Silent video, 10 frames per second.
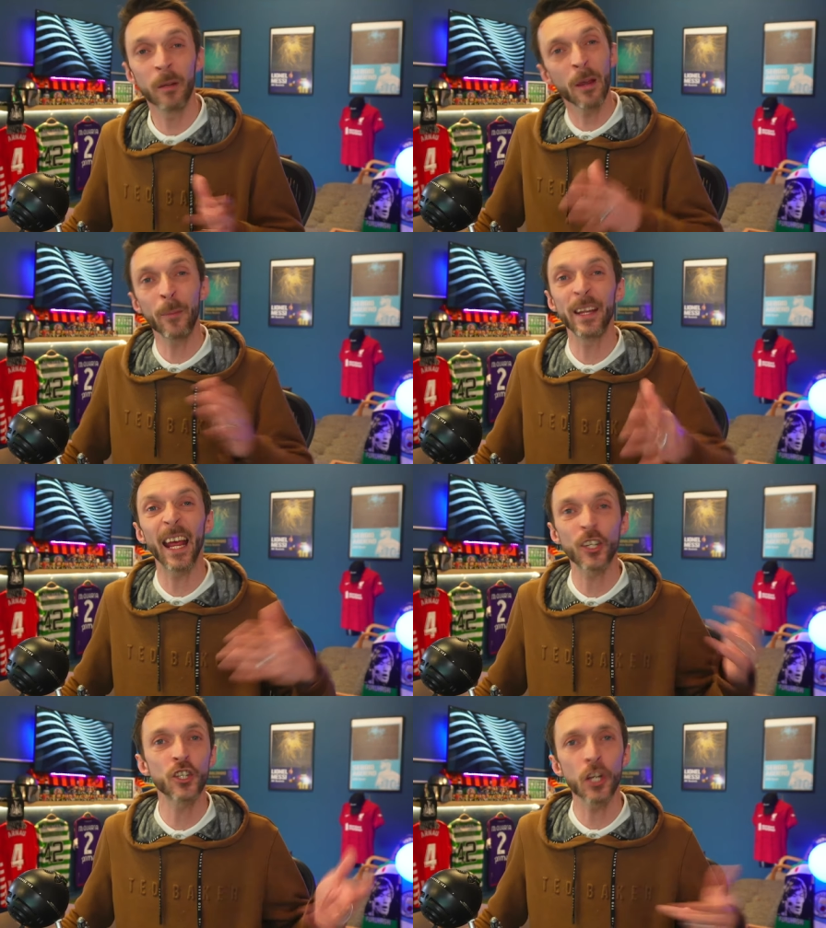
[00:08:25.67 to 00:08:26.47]
And maybe
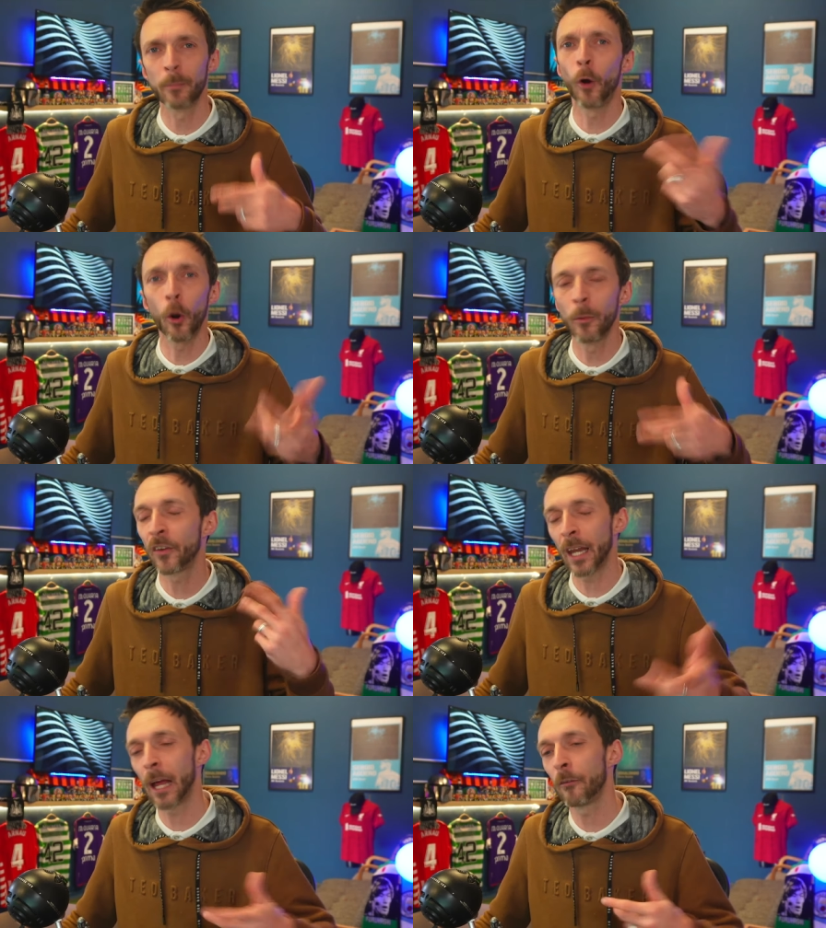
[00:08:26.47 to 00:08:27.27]
next year,
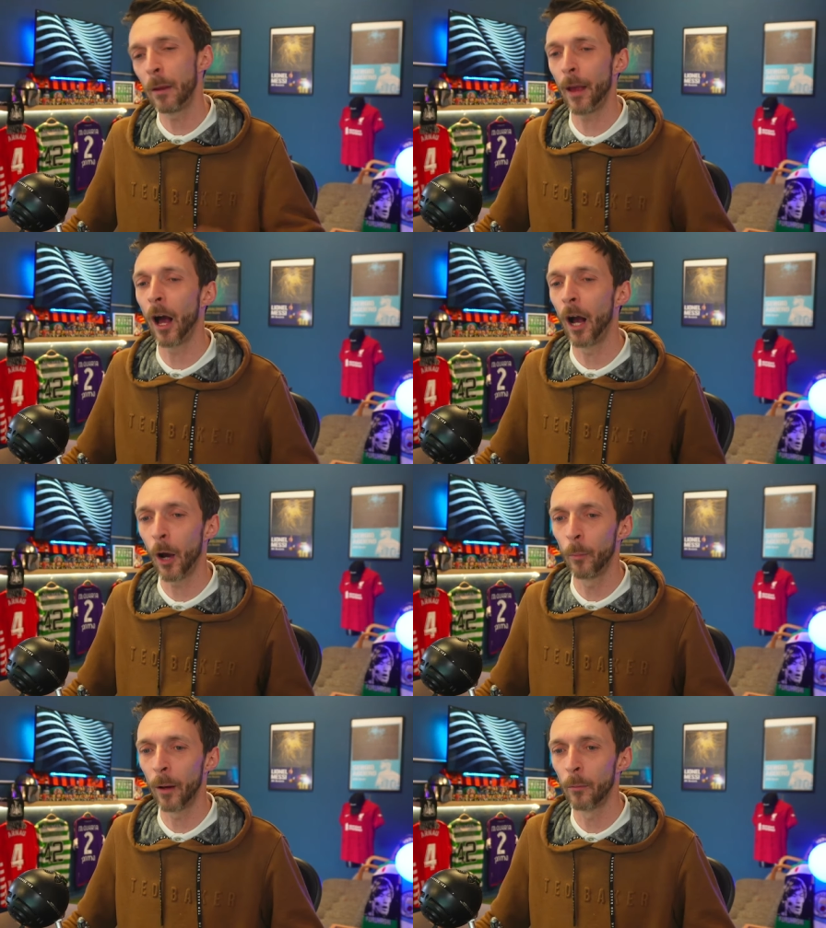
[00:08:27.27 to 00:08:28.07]
Bournemouth can have maybe a
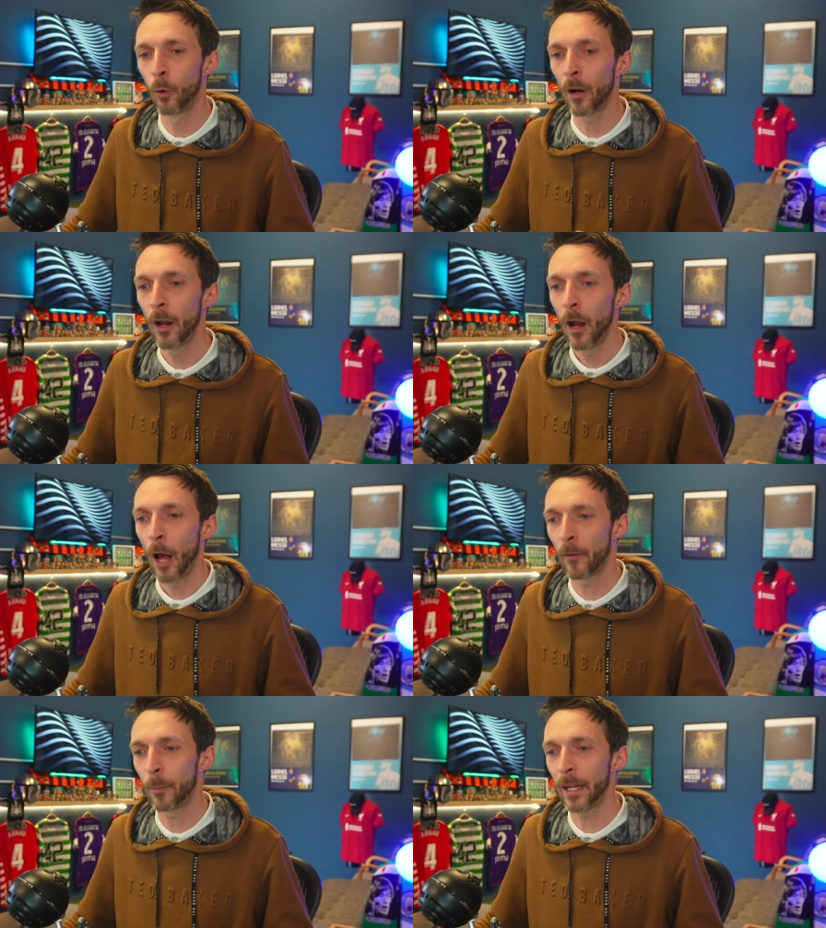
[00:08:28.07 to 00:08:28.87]
little bit more
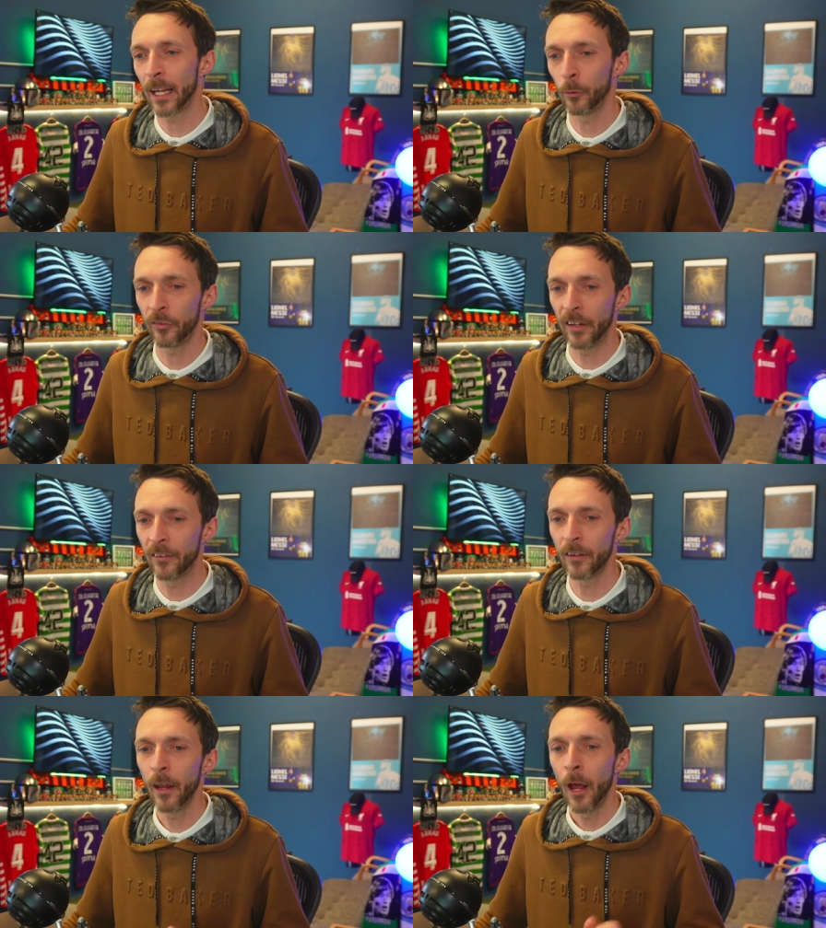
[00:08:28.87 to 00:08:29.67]
of a breakout
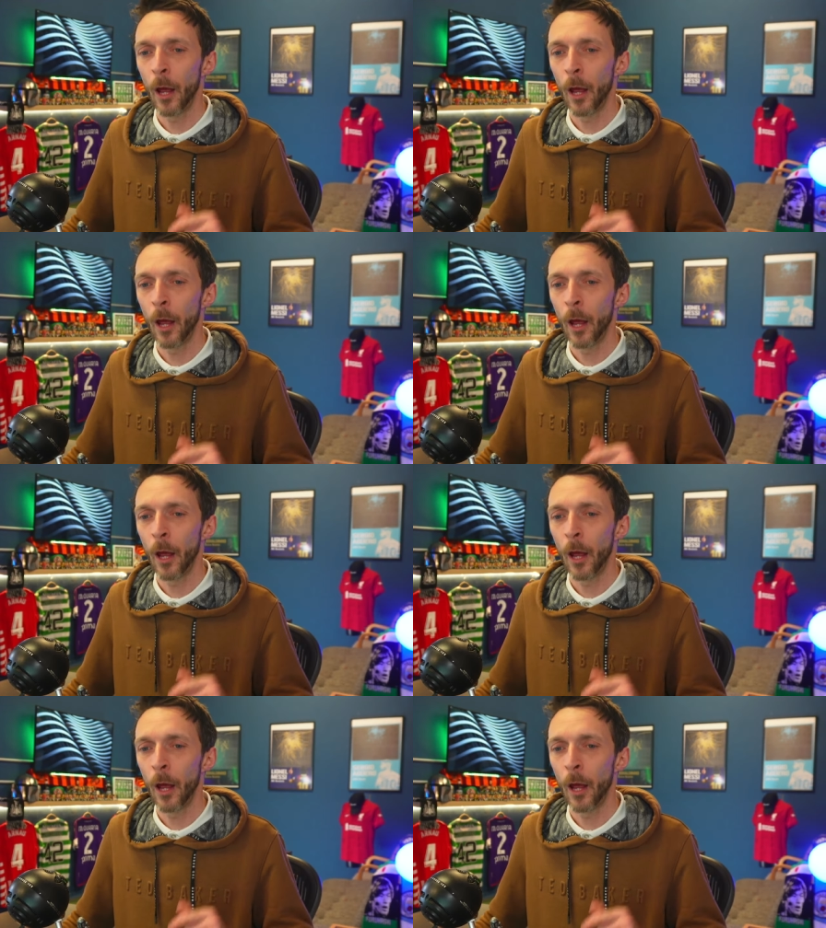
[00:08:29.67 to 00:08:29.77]
season.